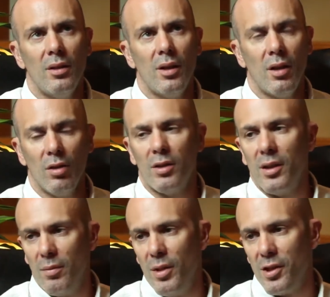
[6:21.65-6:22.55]
they looked
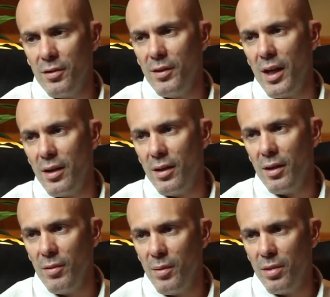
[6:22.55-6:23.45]
at a bunch of data
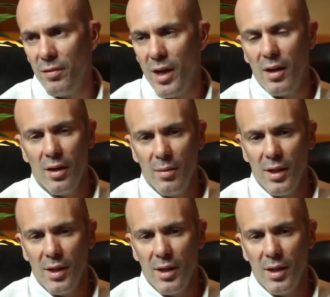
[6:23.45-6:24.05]
that we provided them,